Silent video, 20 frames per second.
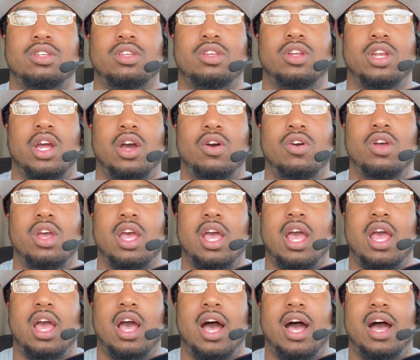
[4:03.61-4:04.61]
You know,
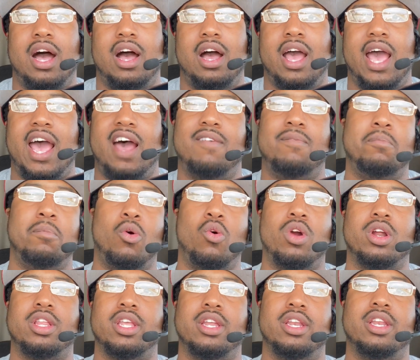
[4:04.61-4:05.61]
have more
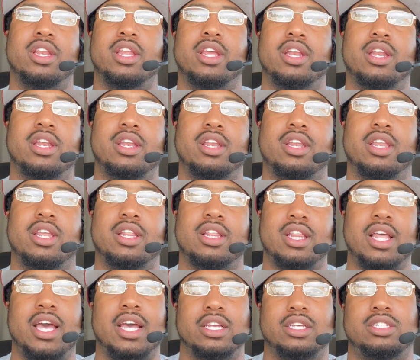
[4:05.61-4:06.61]
than
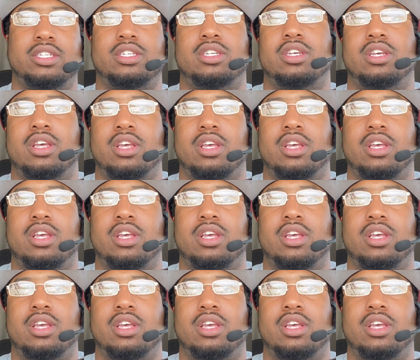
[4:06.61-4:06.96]
less.